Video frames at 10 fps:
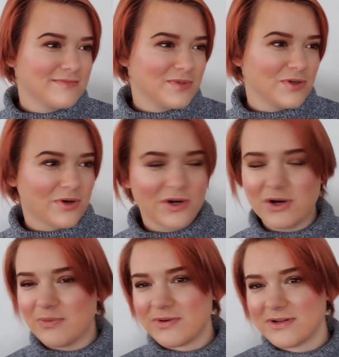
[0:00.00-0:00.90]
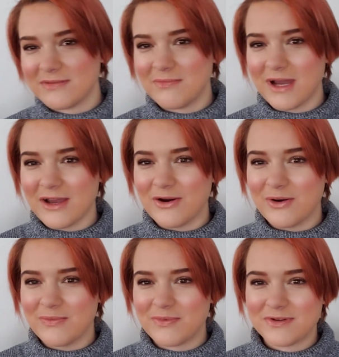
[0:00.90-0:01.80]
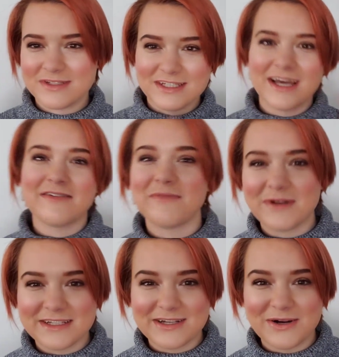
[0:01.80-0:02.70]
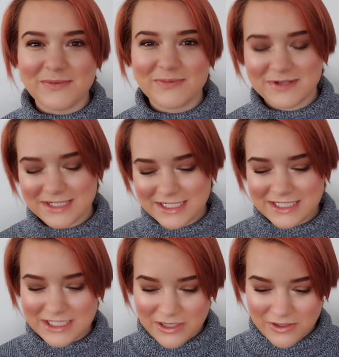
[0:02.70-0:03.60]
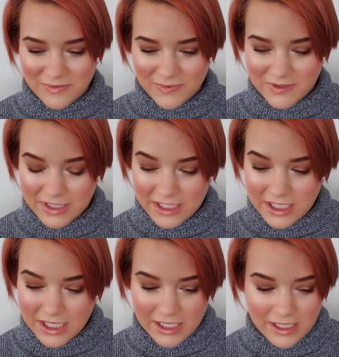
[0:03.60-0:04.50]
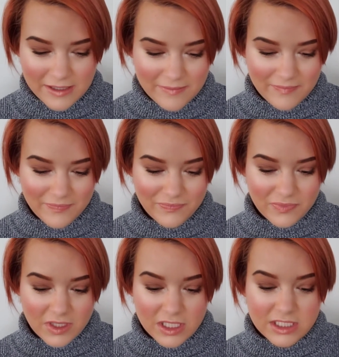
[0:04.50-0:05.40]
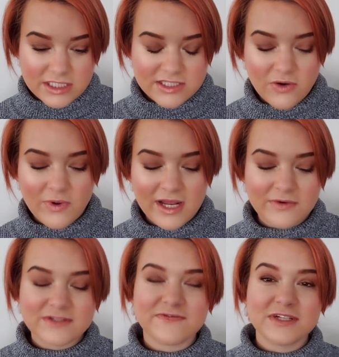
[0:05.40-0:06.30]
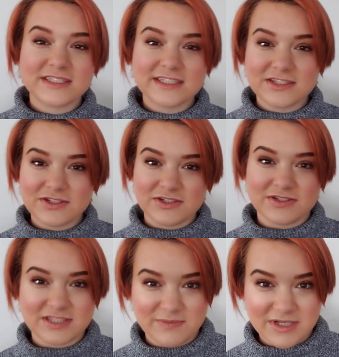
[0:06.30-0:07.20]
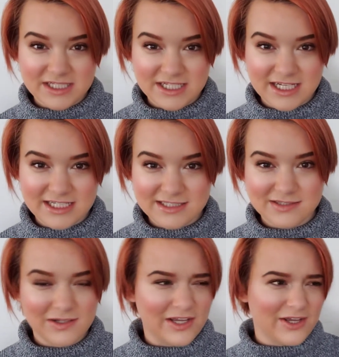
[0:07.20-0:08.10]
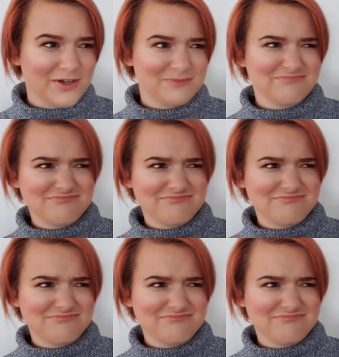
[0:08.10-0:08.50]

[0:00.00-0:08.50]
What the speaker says: Your hope, my hope, everybody's hope, J-Hope. So when I was first introduced to BTS, like